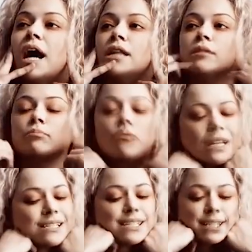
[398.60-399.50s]
had a
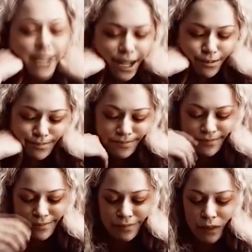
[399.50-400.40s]
pleasant day.
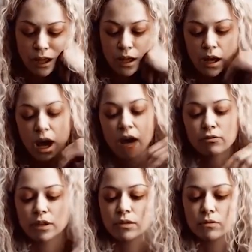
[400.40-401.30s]
I
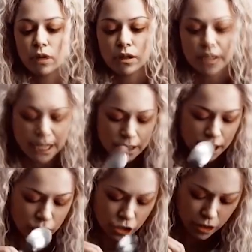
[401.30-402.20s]
went working and